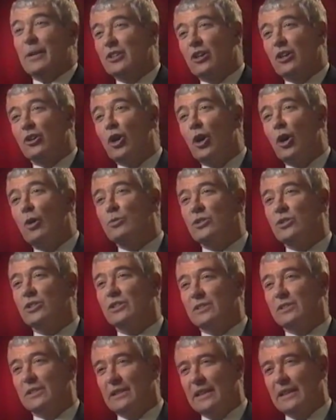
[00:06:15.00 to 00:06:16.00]
they went on
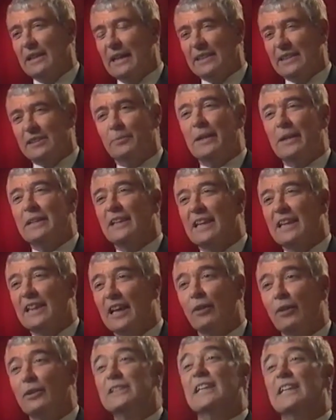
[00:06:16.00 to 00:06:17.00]
coaches. I said, where did they
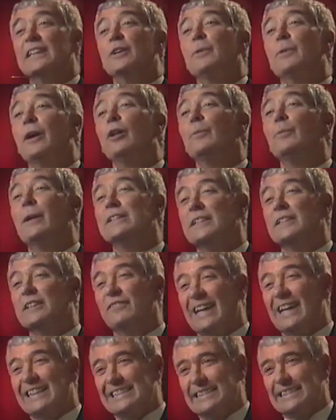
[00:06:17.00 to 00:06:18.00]
go? He said, they've all went to
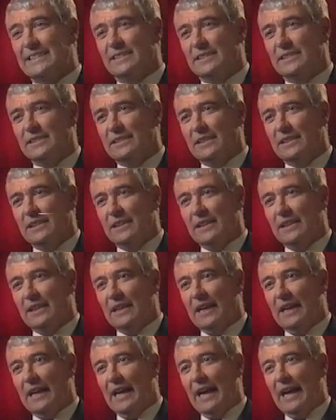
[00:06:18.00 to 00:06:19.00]
the Vatican.
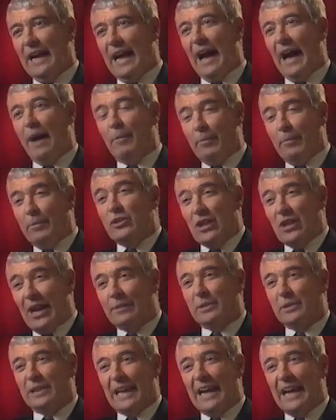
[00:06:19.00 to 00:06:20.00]
And when we
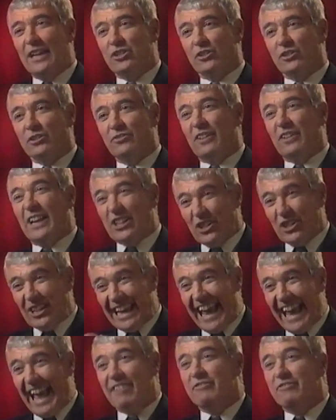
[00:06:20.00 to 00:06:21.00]
checked with the agent,
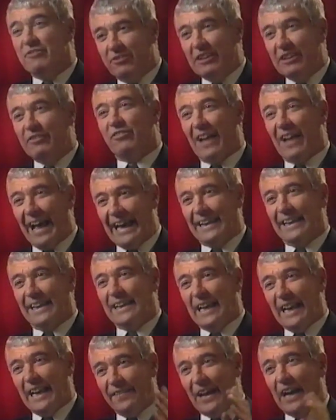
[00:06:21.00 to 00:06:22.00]
virtually every
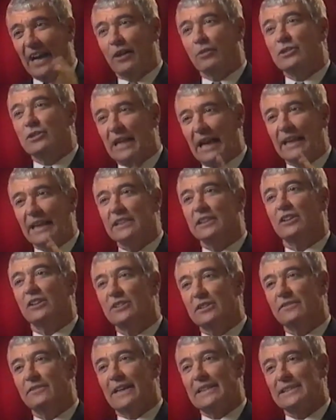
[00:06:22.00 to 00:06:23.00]
fan in that hotel had
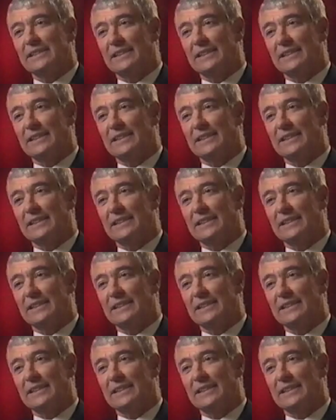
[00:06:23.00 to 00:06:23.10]
gone to the